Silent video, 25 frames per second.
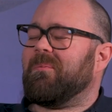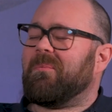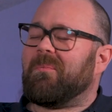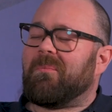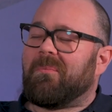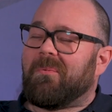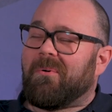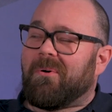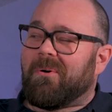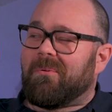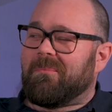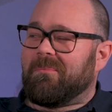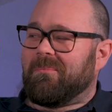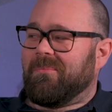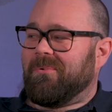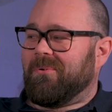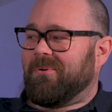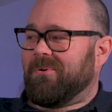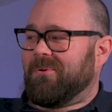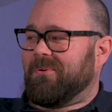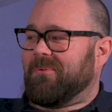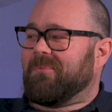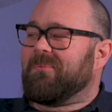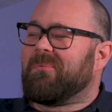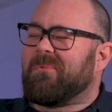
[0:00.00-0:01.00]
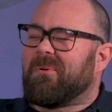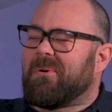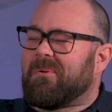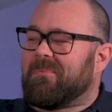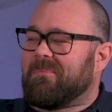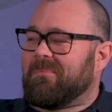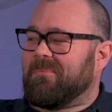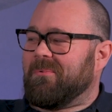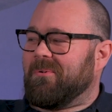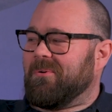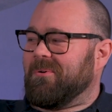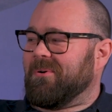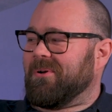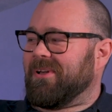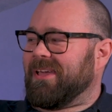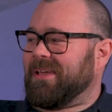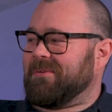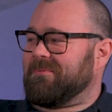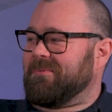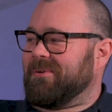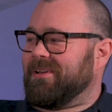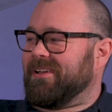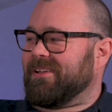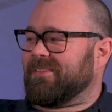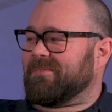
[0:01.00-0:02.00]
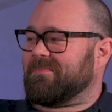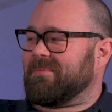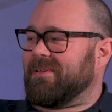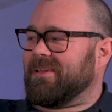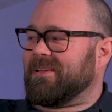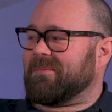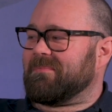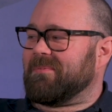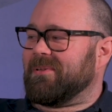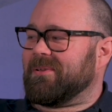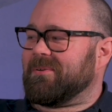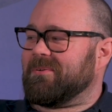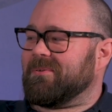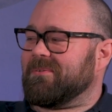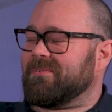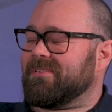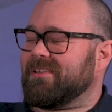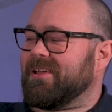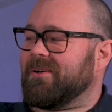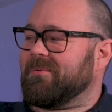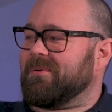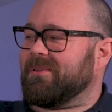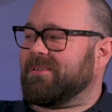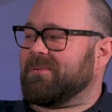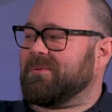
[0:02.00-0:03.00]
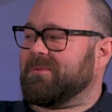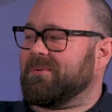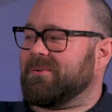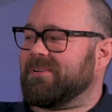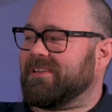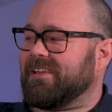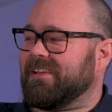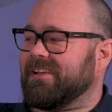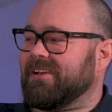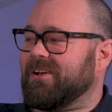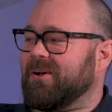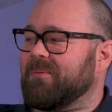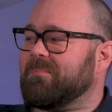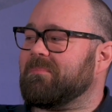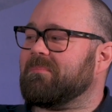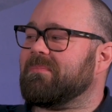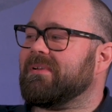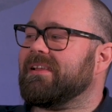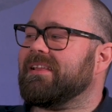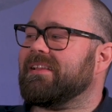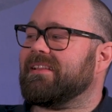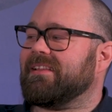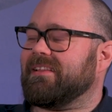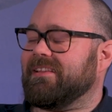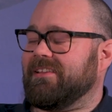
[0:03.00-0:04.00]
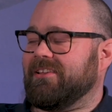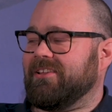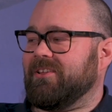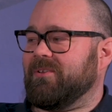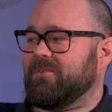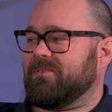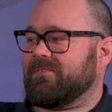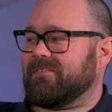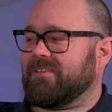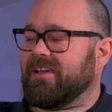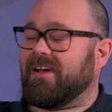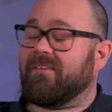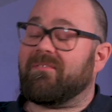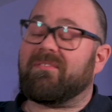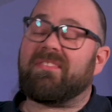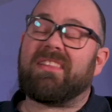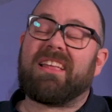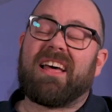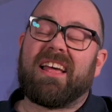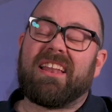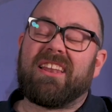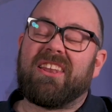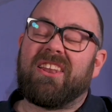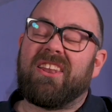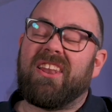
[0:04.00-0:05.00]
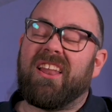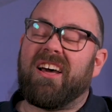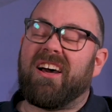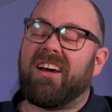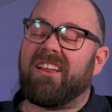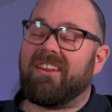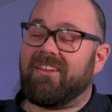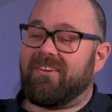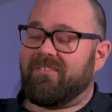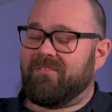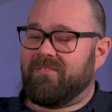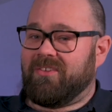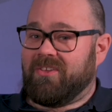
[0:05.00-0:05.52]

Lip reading: what more? What more can we expect? Because now we're talking completely new stuff that none of